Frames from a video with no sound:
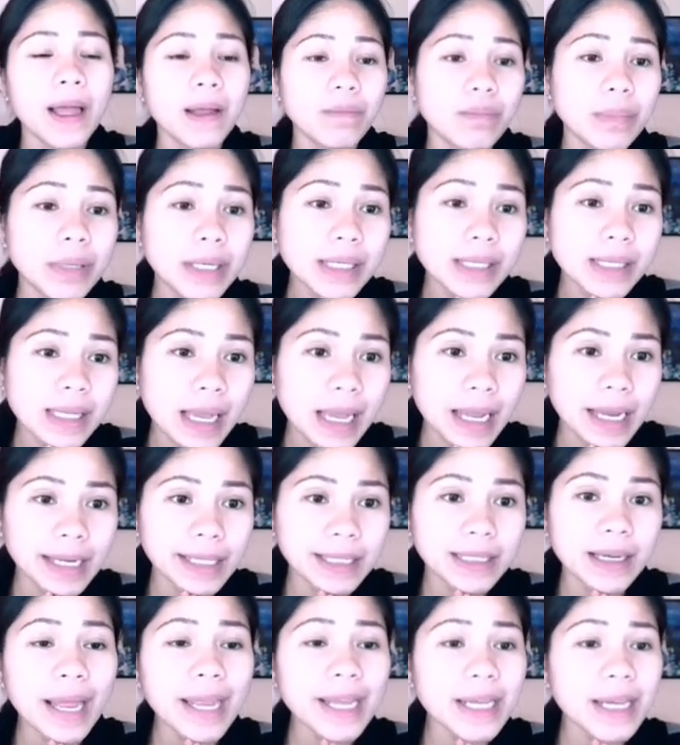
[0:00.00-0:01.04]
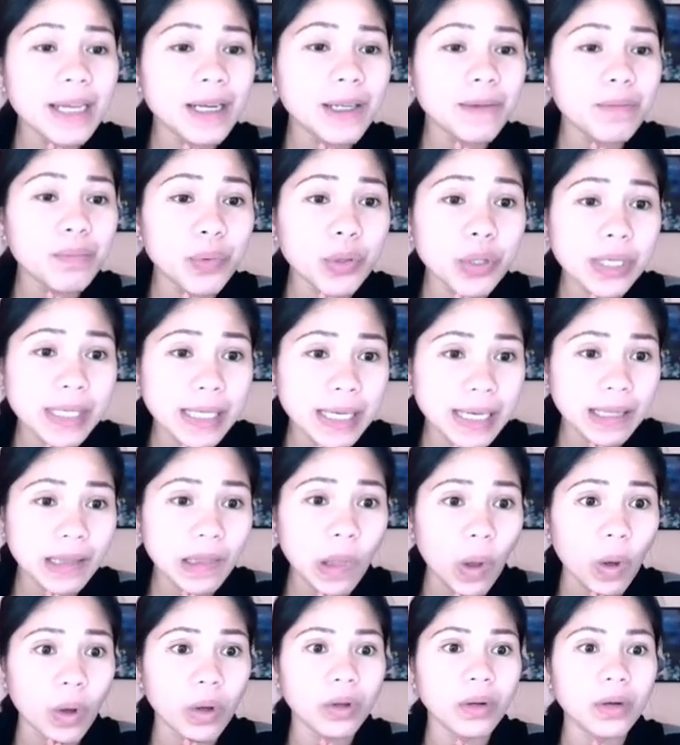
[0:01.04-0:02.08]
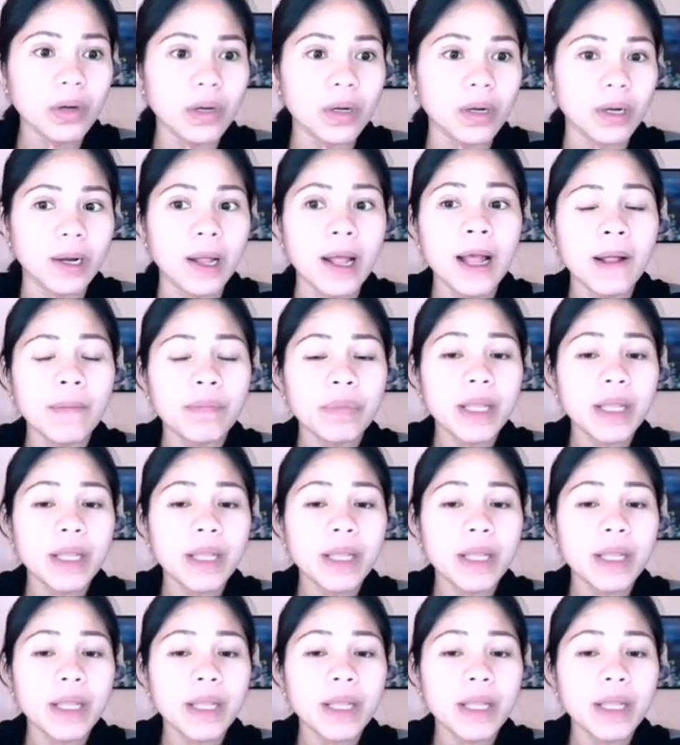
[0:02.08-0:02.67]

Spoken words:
Miss Hazel, I cannot proceed longer.